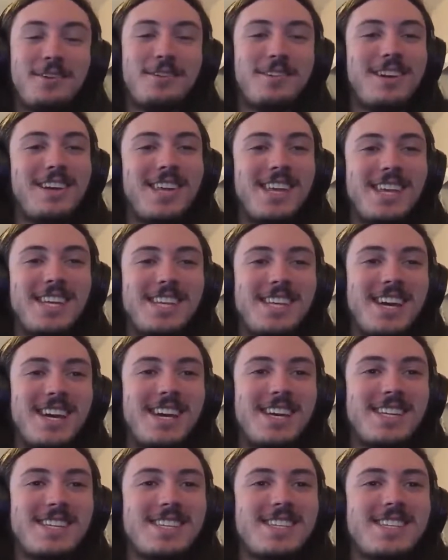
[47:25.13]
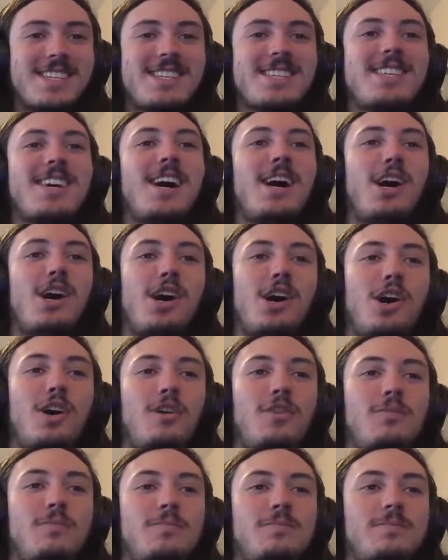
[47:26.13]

It really does. Uh-oh.